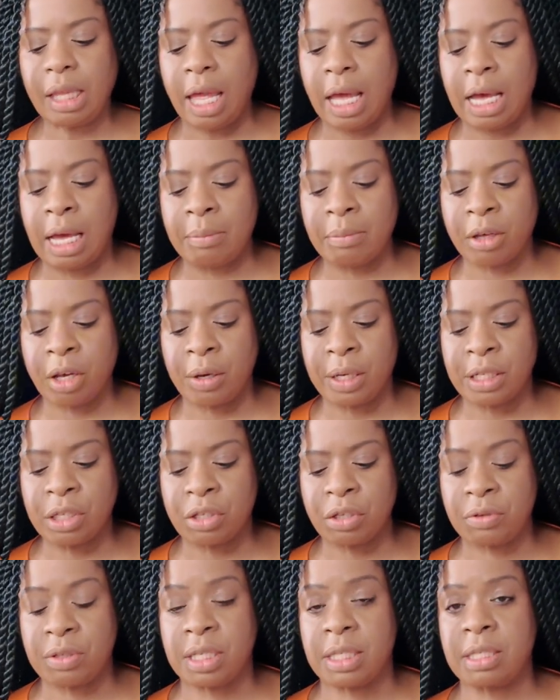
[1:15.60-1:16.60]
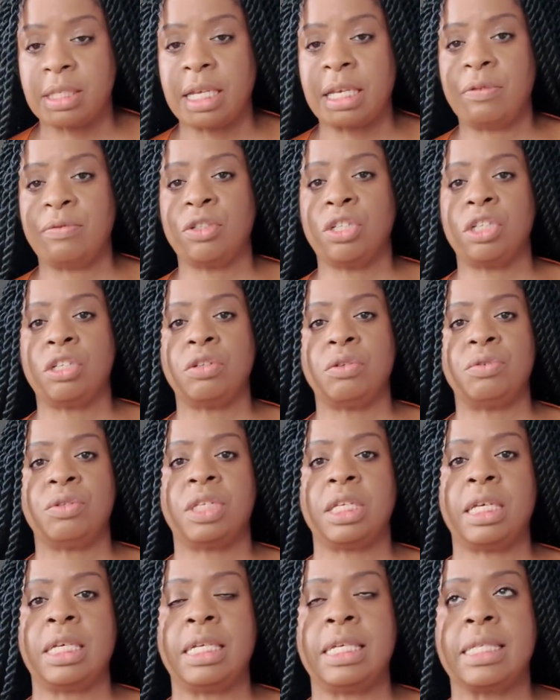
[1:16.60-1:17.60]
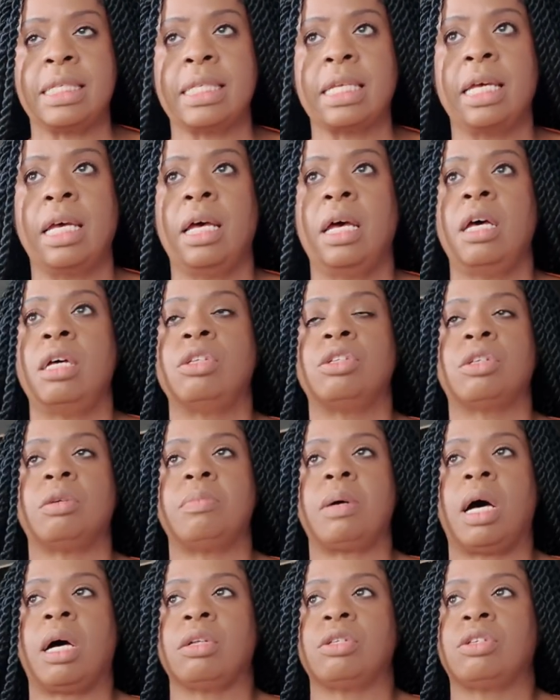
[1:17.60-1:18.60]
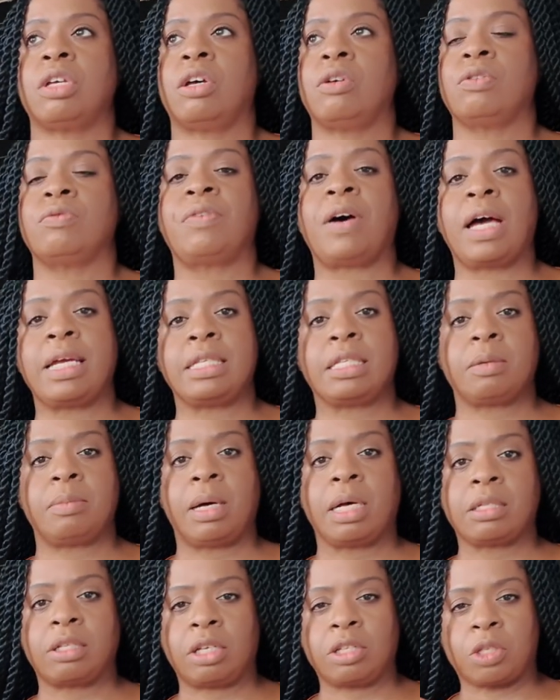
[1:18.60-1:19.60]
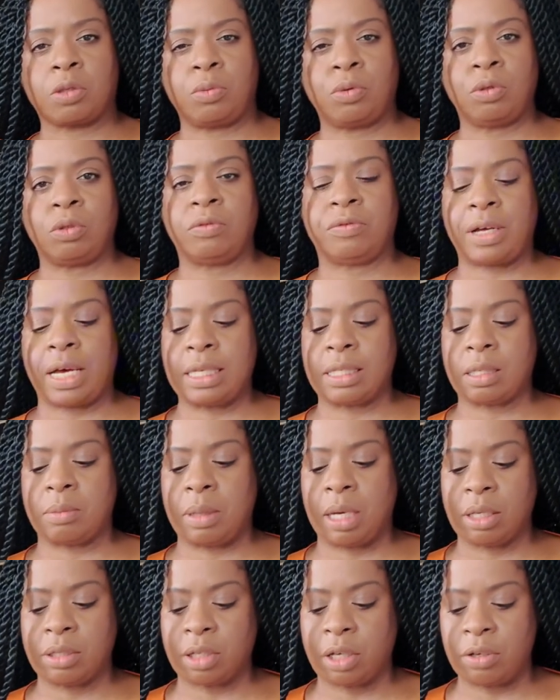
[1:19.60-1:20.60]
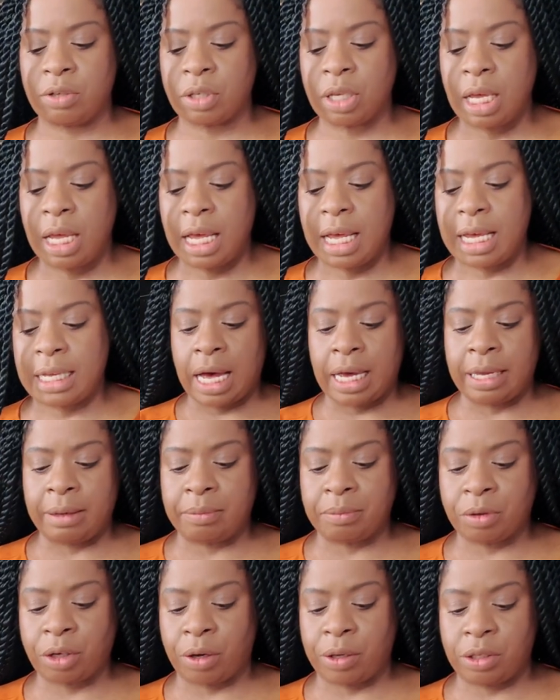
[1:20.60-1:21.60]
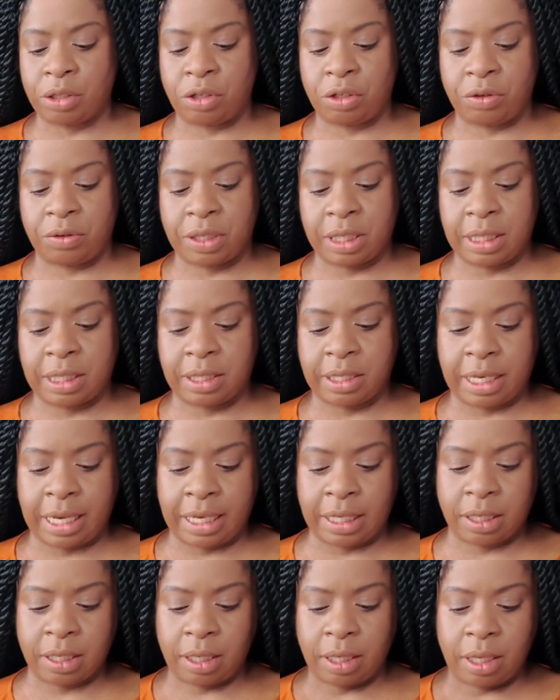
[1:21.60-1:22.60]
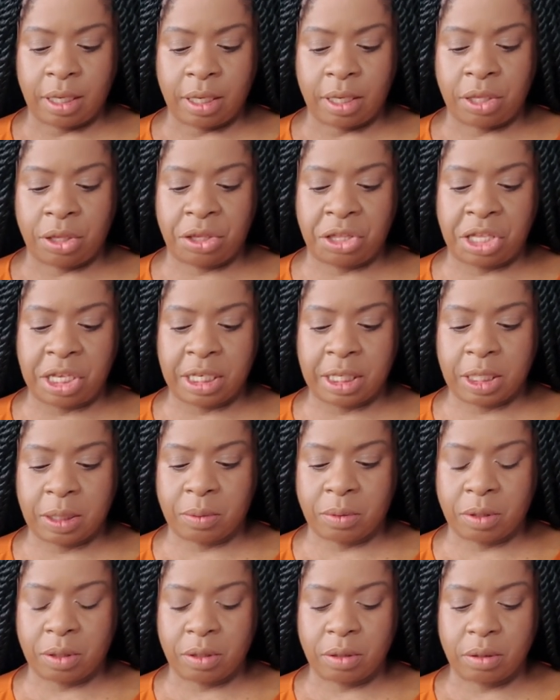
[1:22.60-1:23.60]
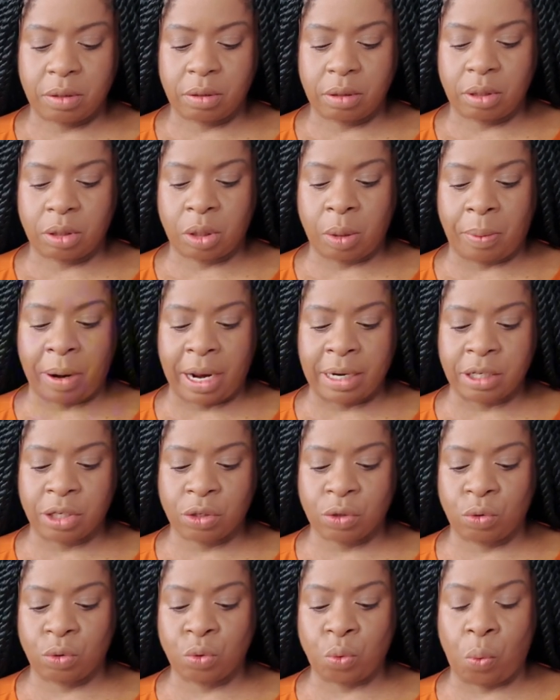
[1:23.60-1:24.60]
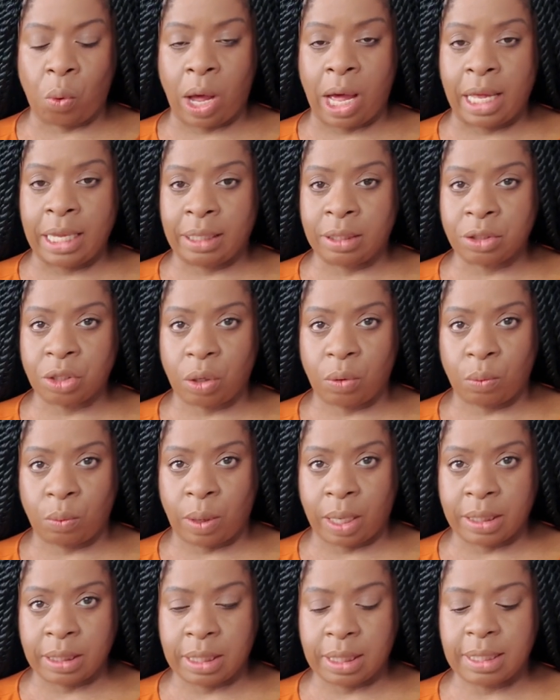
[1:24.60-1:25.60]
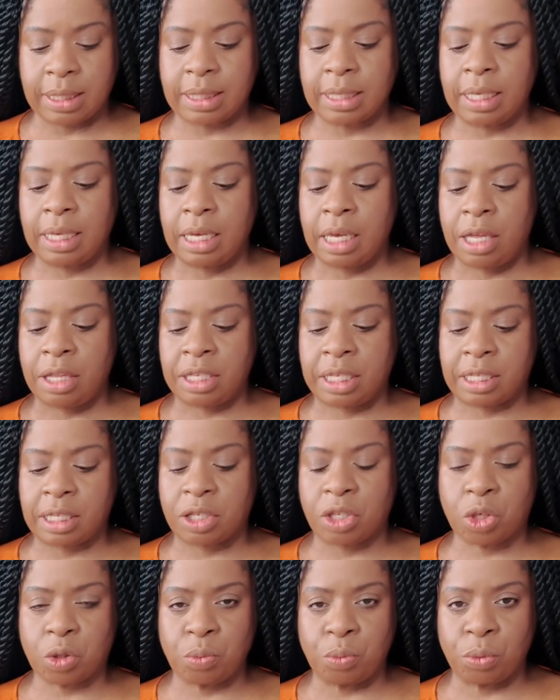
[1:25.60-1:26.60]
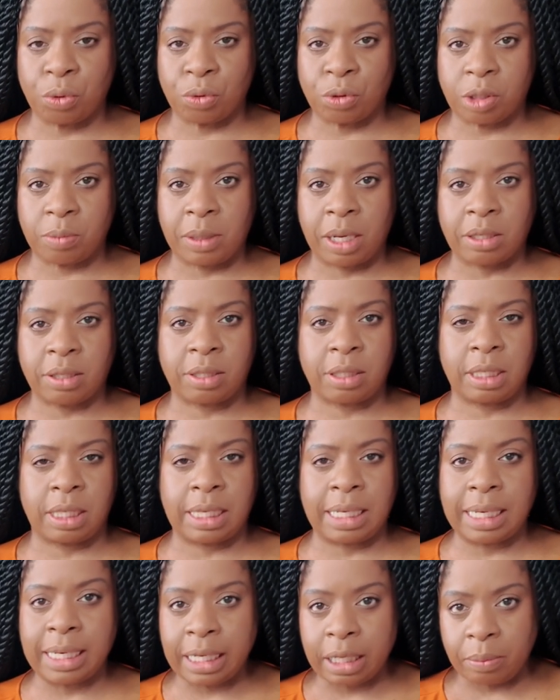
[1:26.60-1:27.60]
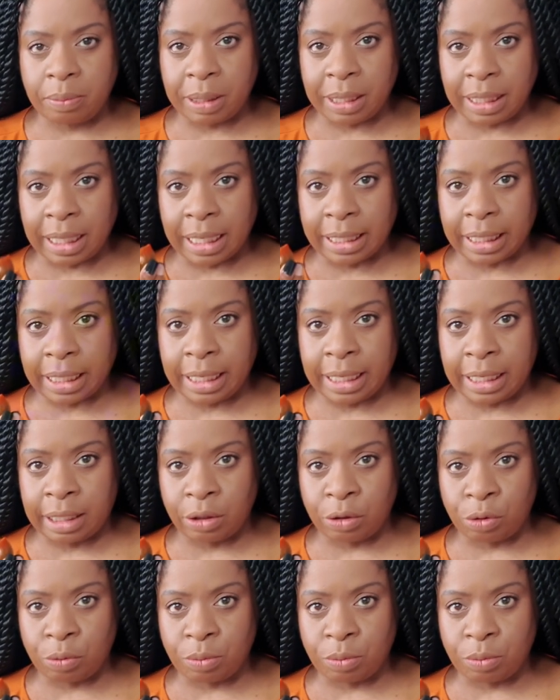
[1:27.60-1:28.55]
I'm going to use, instead of, she uses tomatoes, small vine tomatoes. I am going to use instead the brand is called Wild Wonders. These are small tomatoes and they're a little bit like heirloom